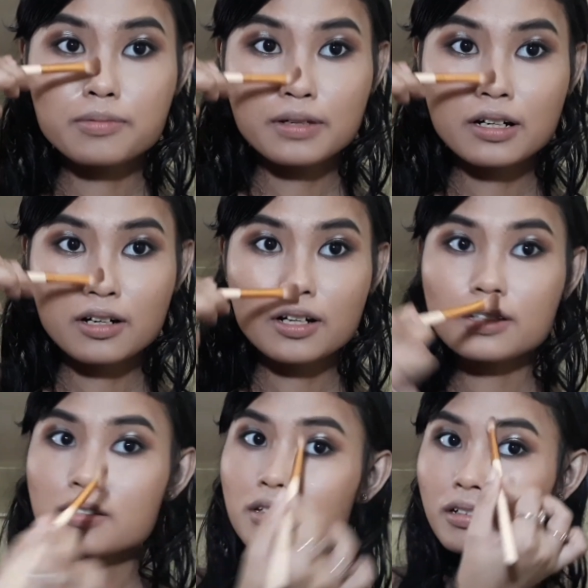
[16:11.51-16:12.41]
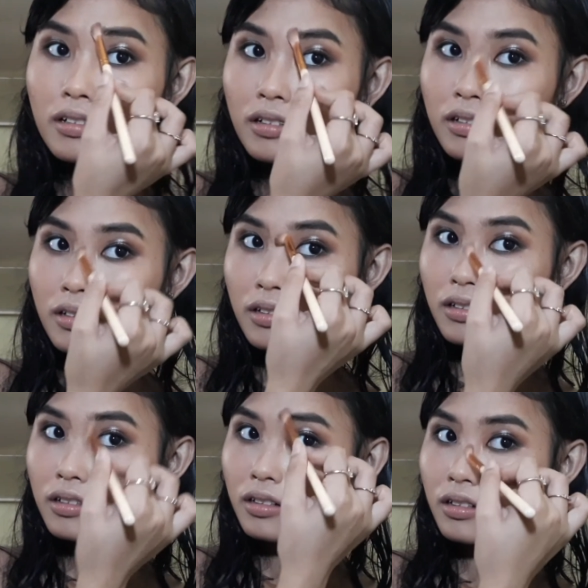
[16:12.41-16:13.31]
because
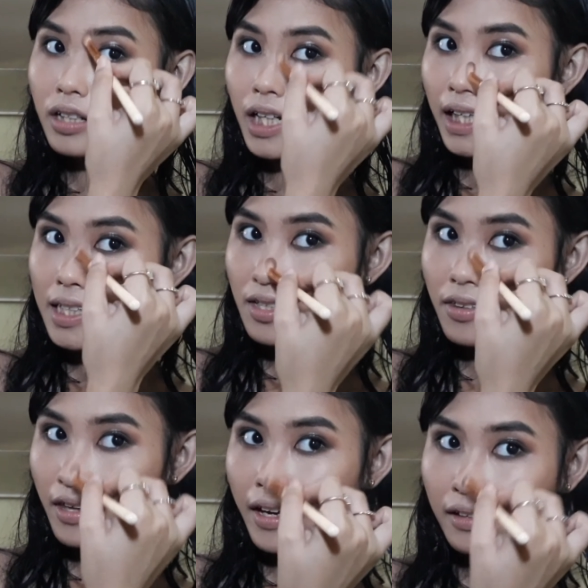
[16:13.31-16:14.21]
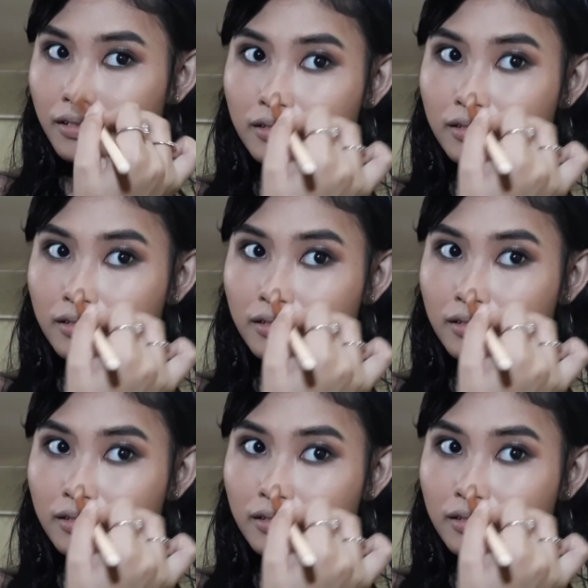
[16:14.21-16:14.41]
it's a thing.